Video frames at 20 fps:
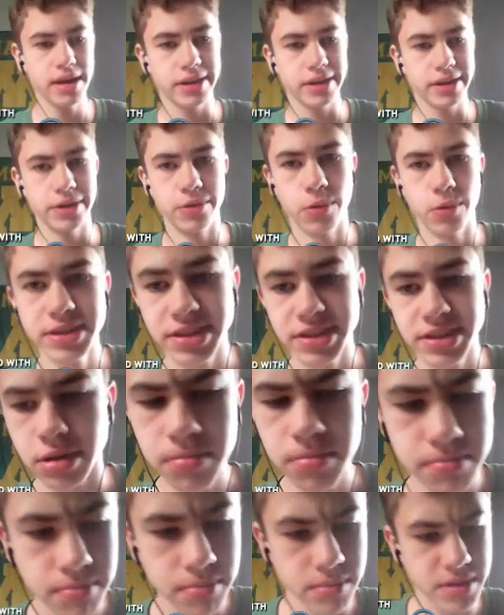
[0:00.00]
Hey, what's up?
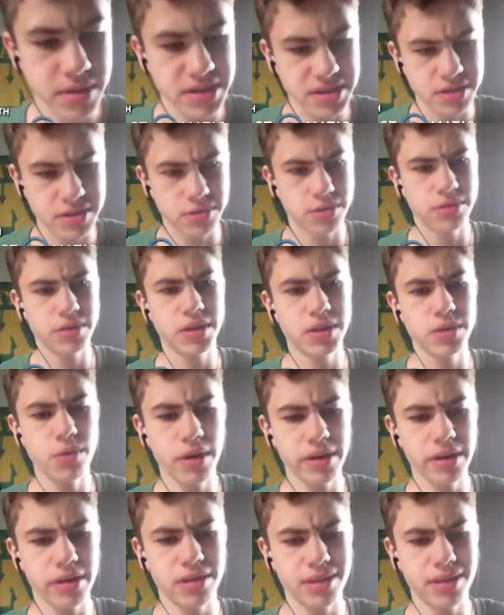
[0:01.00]
So you
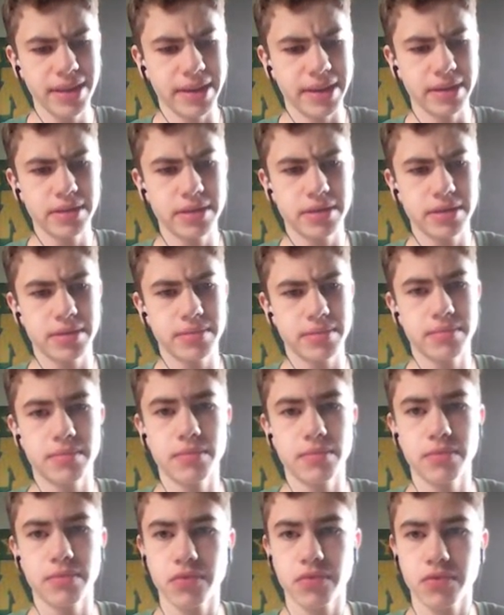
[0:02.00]
want a link
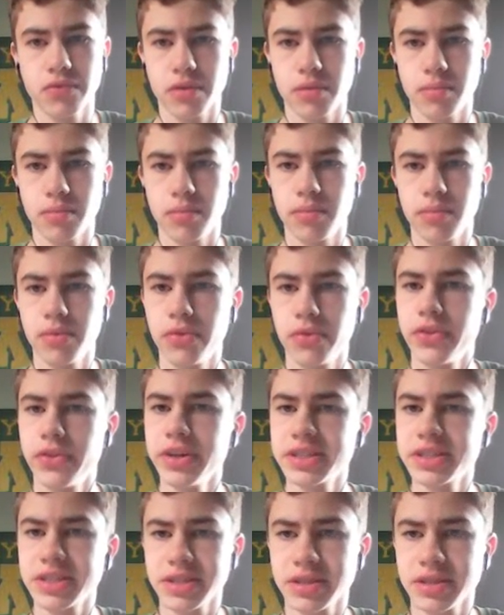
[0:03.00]
from
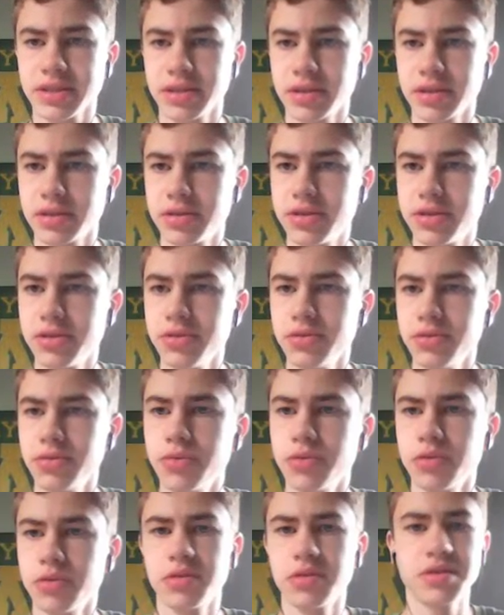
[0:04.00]
this
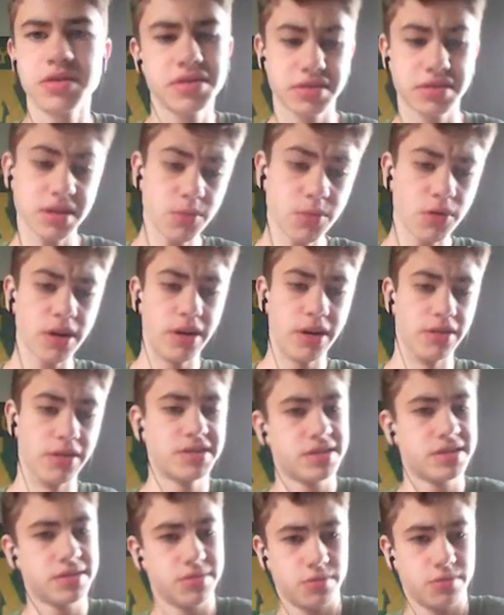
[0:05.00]
to somewhere
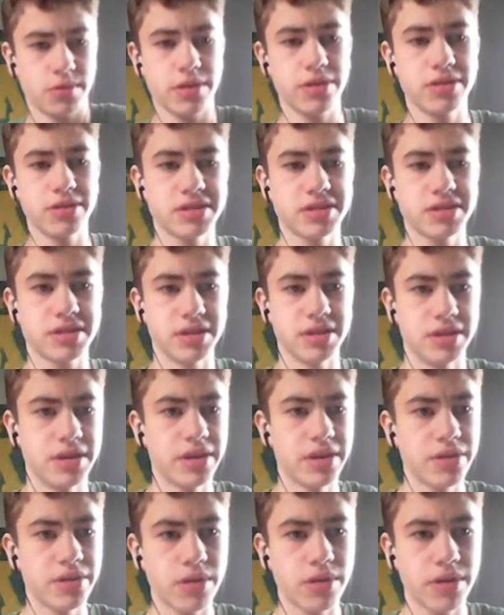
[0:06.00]
else, whether it's another
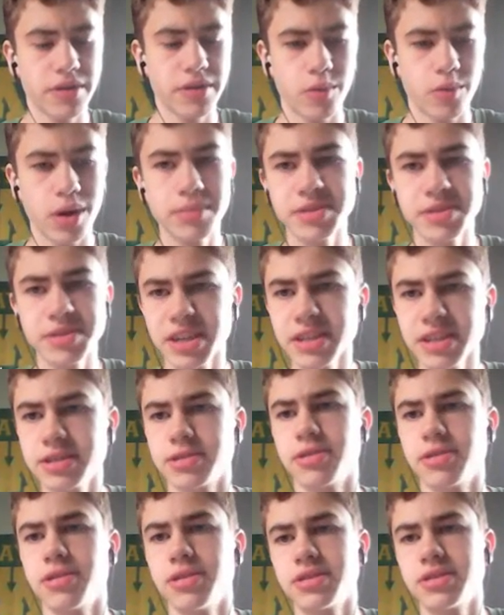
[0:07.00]
one of your
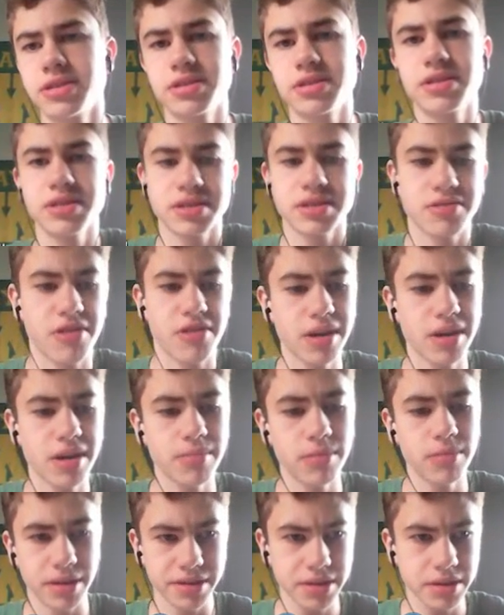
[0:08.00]
websites or it's just a
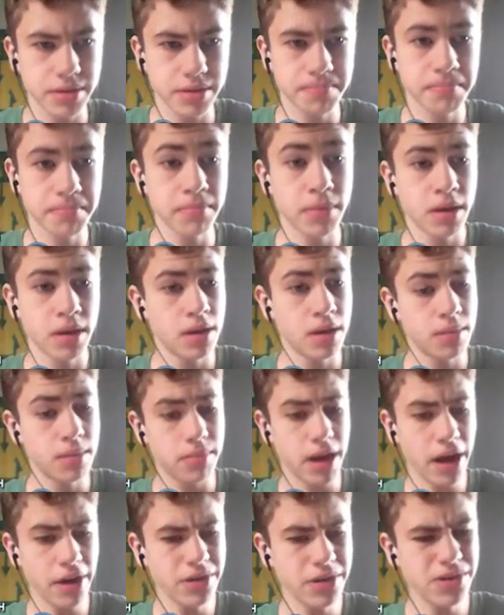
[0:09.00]
random link.
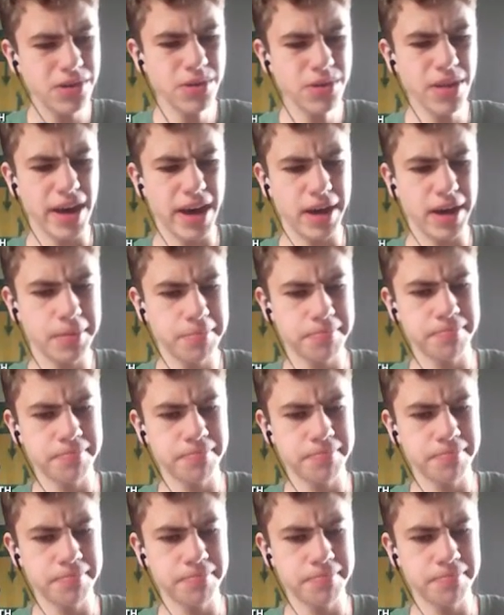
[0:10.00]
But how do you do that?